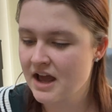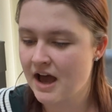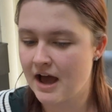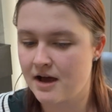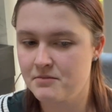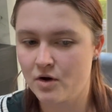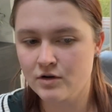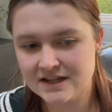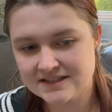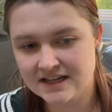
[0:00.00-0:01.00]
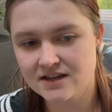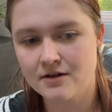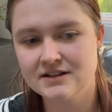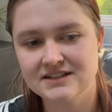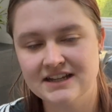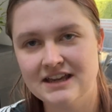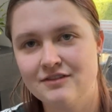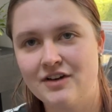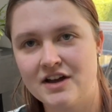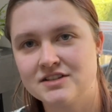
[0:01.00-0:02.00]
or is it going to give
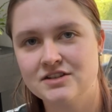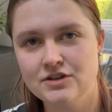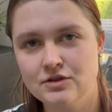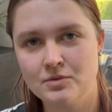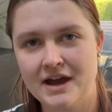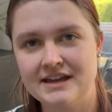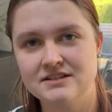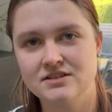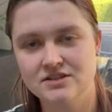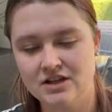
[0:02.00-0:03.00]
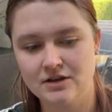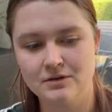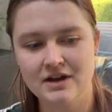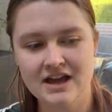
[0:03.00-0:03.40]
us new ways to